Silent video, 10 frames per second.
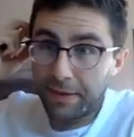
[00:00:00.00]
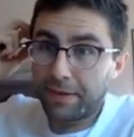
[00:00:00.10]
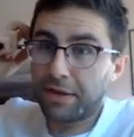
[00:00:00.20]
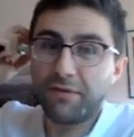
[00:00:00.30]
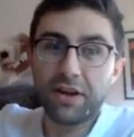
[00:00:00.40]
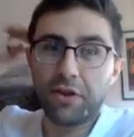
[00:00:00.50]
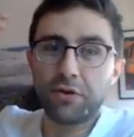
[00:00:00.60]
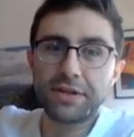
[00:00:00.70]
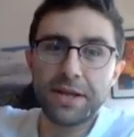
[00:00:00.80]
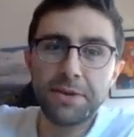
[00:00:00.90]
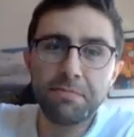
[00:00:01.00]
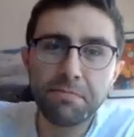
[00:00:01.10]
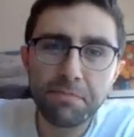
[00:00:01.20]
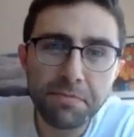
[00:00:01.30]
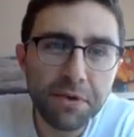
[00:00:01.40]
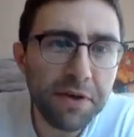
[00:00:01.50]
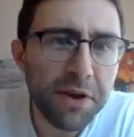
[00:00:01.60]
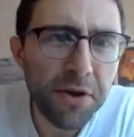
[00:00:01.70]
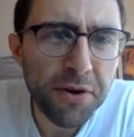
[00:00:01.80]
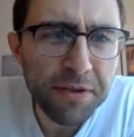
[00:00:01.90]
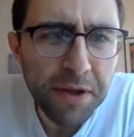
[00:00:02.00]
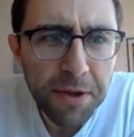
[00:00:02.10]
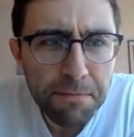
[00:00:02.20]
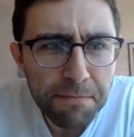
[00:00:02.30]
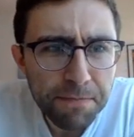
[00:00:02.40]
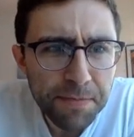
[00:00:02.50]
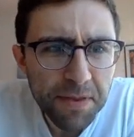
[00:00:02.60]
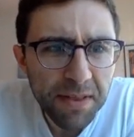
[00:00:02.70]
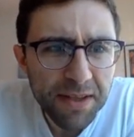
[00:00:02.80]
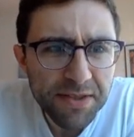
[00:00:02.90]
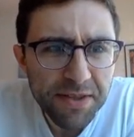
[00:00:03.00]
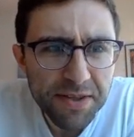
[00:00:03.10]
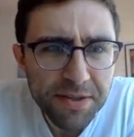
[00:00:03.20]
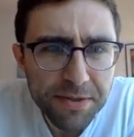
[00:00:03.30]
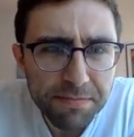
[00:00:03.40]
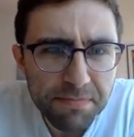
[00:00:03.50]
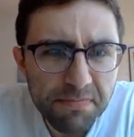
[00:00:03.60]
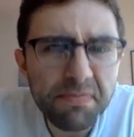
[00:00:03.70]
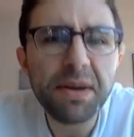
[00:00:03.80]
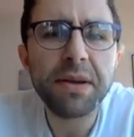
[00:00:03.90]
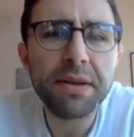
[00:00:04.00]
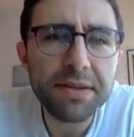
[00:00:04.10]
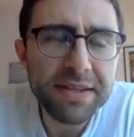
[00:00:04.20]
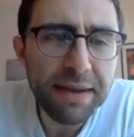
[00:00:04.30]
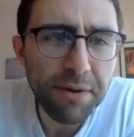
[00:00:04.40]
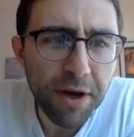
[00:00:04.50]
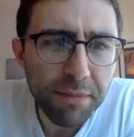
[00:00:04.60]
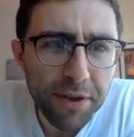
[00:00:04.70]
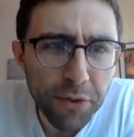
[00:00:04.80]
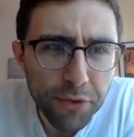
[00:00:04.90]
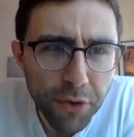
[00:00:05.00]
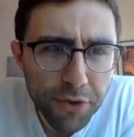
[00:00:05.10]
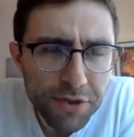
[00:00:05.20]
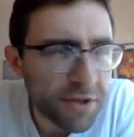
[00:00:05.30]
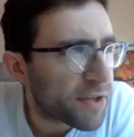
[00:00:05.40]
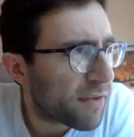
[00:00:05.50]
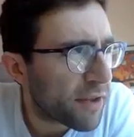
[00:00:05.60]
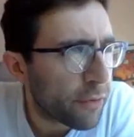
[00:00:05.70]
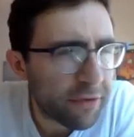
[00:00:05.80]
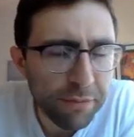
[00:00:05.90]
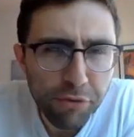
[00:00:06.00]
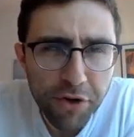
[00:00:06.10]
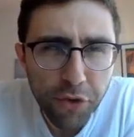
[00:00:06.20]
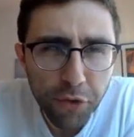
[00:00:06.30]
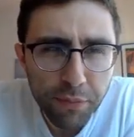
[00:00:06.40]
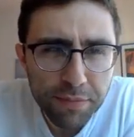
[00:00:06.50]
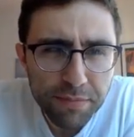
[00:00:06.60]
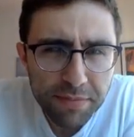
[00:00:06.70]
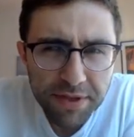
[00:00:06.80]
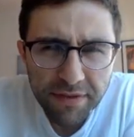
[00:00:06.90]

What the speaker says: You've had a long day. You've had a hard day. Let's just step it up a little notch. Just have a little sprint home to the